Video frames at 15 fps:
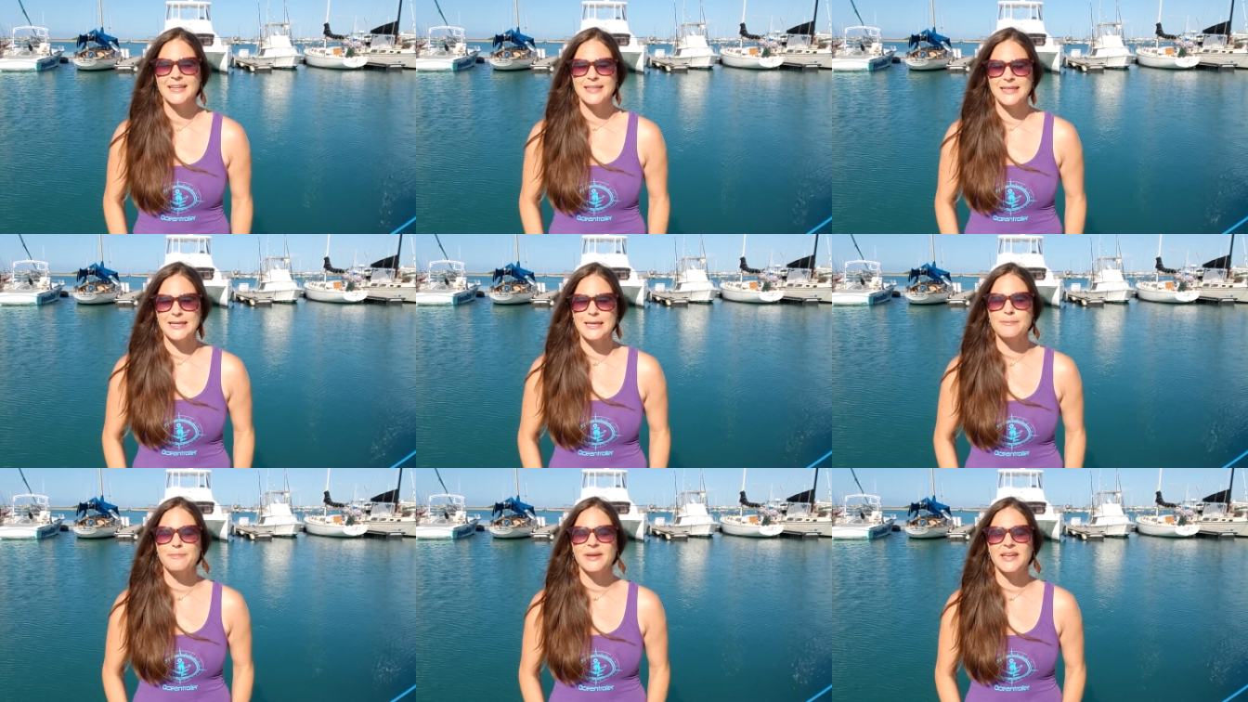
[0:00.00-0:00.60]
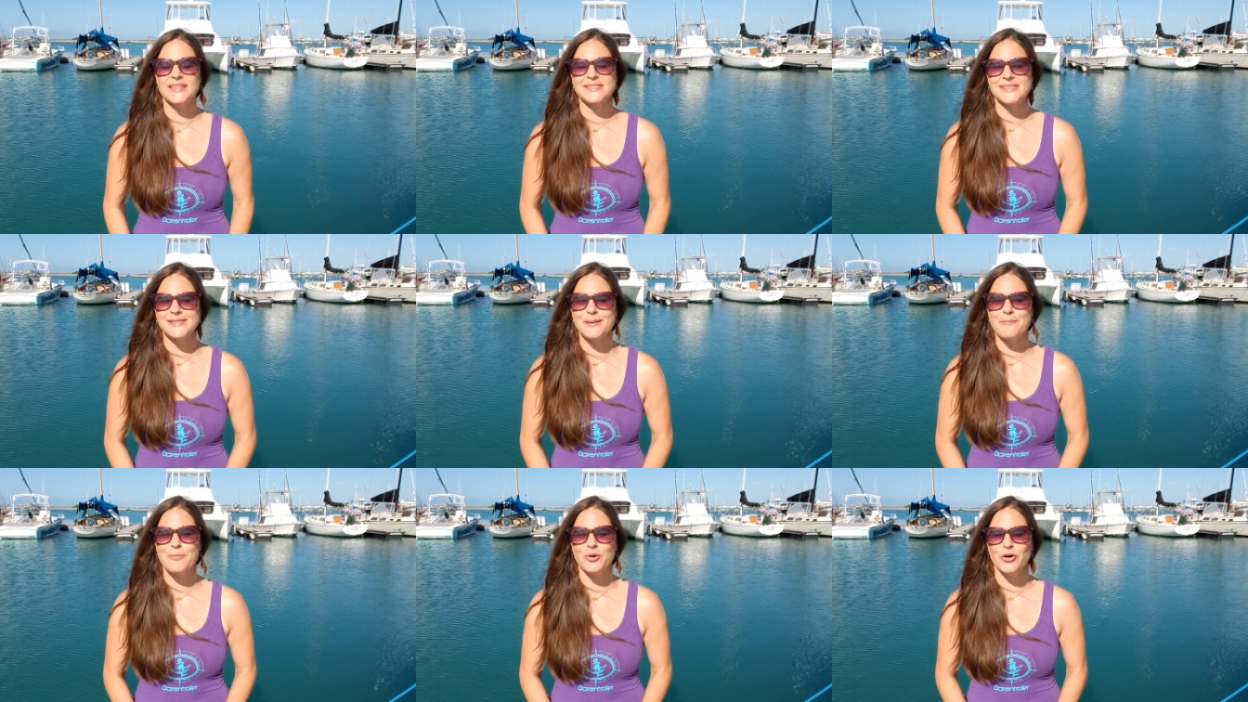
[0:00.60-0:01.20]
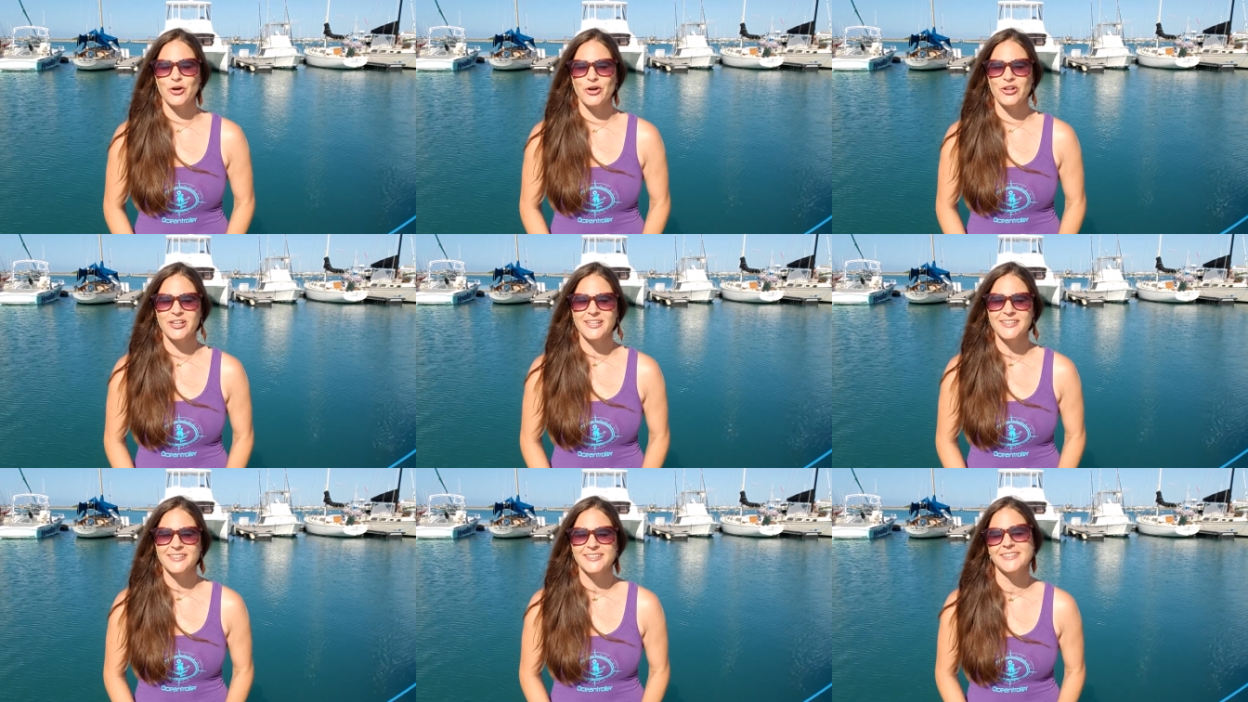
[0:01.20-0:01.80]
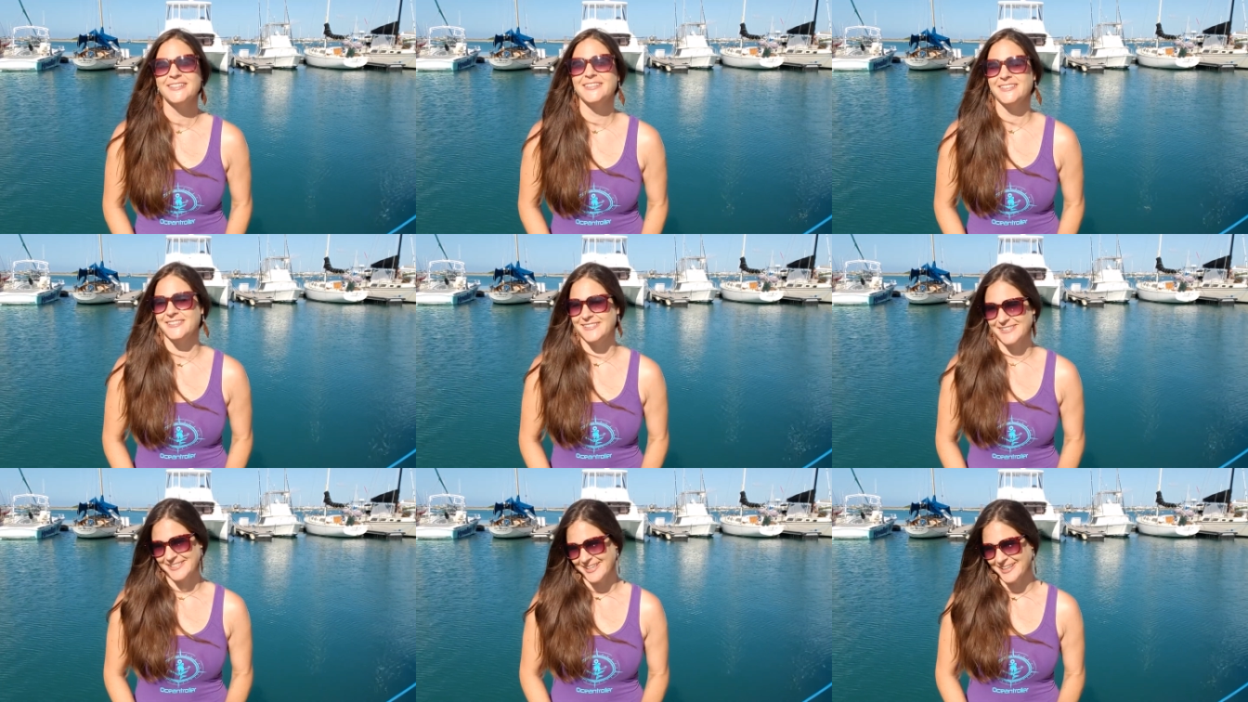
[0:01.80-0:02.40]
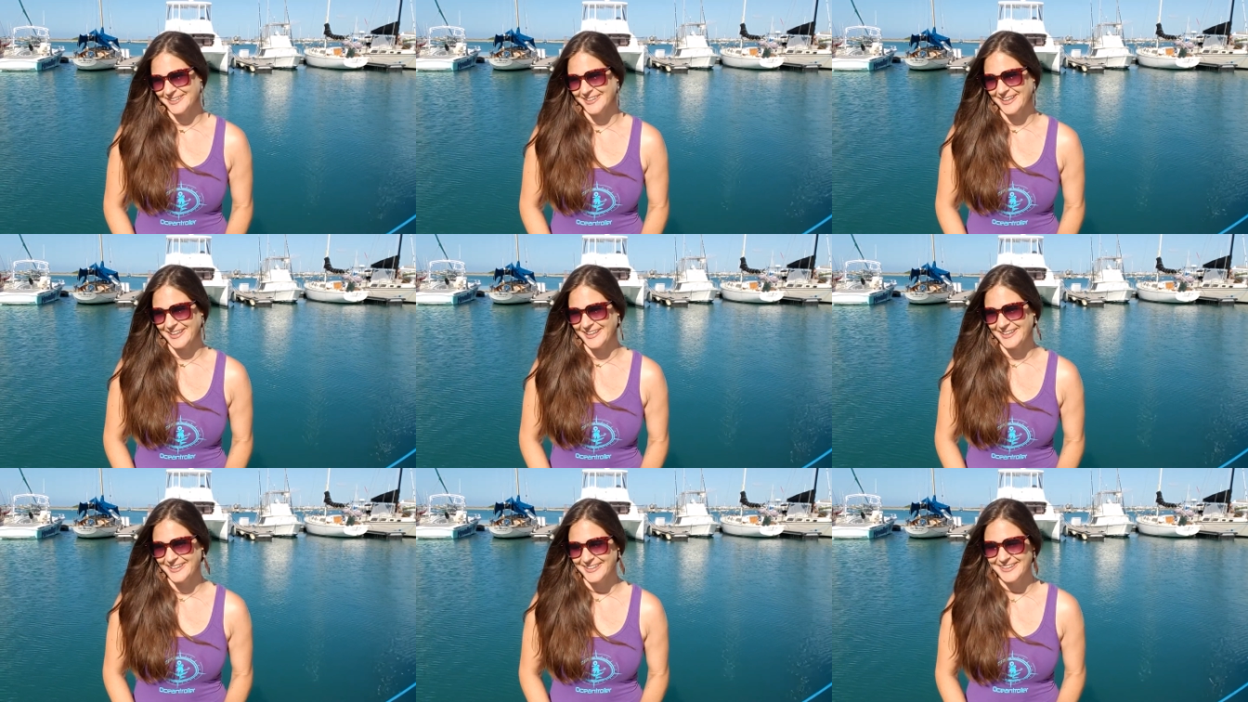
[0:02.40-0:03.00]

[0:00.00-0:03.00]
Keep it simple, silly.